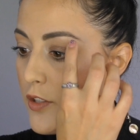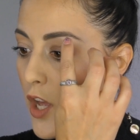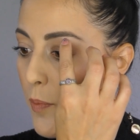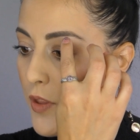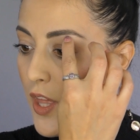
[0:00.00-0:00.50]

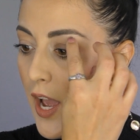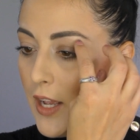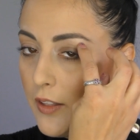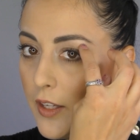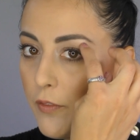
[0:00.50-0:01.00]
top of the
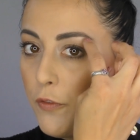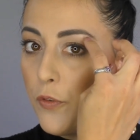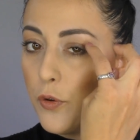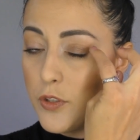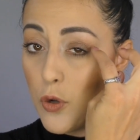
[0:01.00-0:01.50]
eyelid
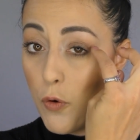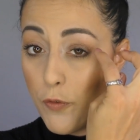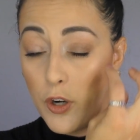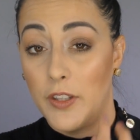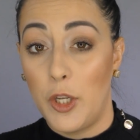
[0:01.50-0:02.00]
folds
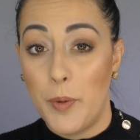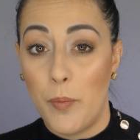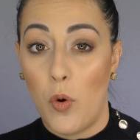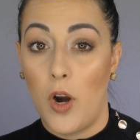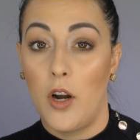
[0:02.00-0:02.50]
over a little
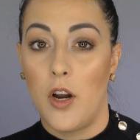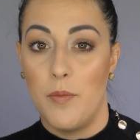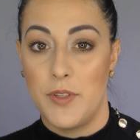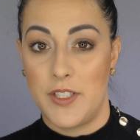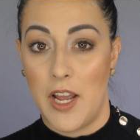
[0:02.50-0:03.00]
bit more,
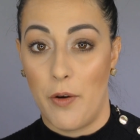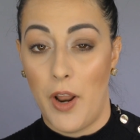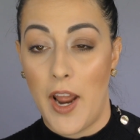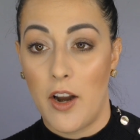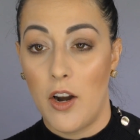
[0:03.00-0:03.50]
comes
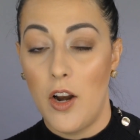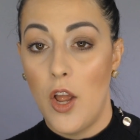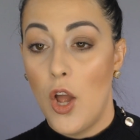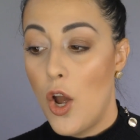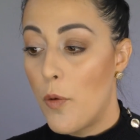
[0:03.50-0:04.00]
down higher,
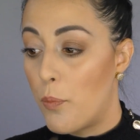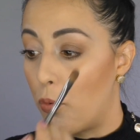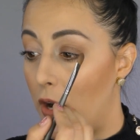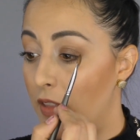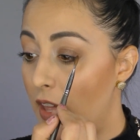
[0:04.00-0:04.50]

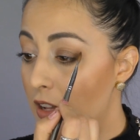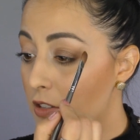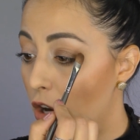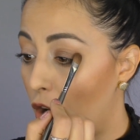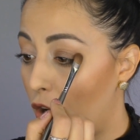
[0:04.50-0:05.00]
bring
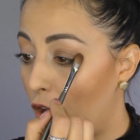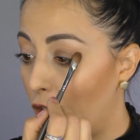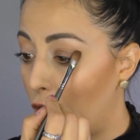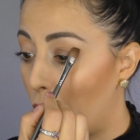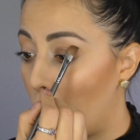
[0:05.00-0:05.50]
that dark
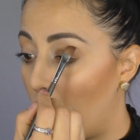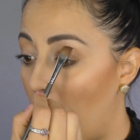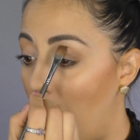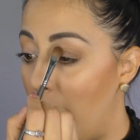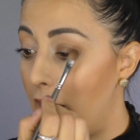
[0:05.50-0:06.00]
color
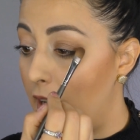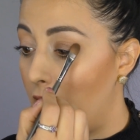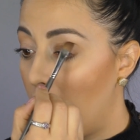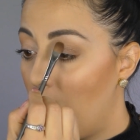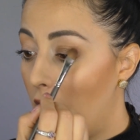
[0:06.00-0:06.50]

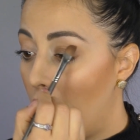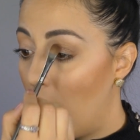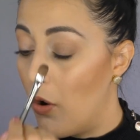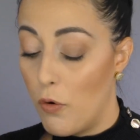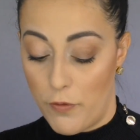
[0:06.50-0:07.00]
right
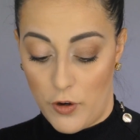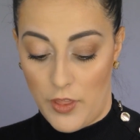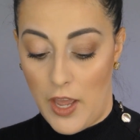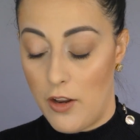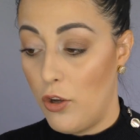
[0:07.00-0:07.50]
over
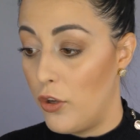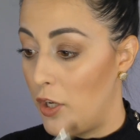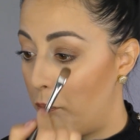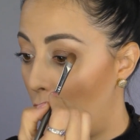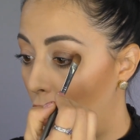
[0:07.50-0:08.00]
that
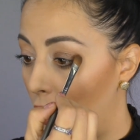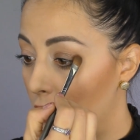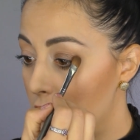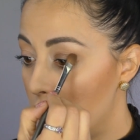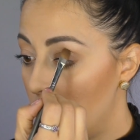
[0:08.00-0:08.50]
hooded
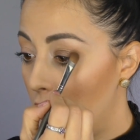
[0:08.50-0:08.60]
part.